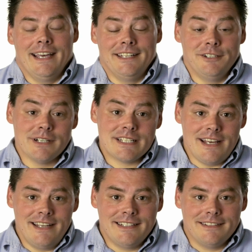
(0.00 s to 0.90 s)
And you're
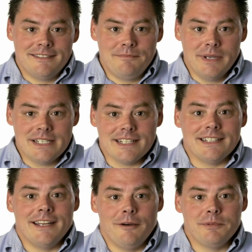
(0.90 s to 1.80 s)
excited because it
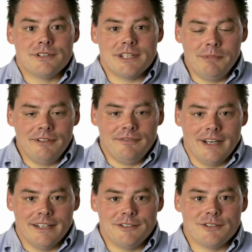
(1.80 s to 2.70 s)
can help you
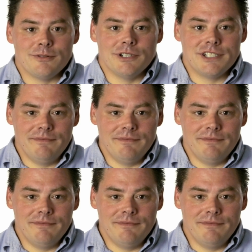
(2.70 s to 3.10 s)
simplify your storage